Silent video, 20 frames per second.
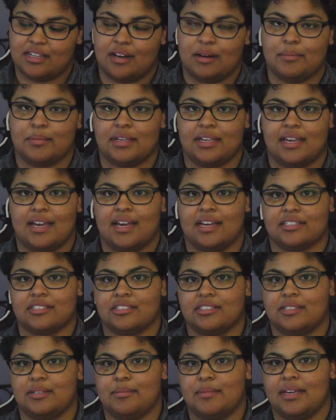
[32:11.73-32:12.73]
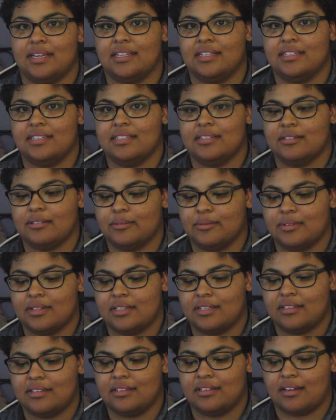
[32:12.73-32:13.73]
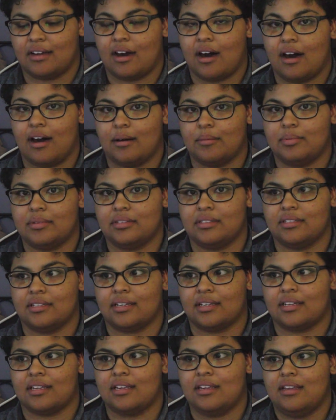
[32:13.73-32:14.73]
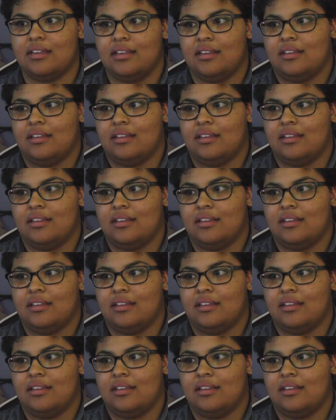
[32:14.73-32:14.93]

Tommy actually made a deal with the cop. Like,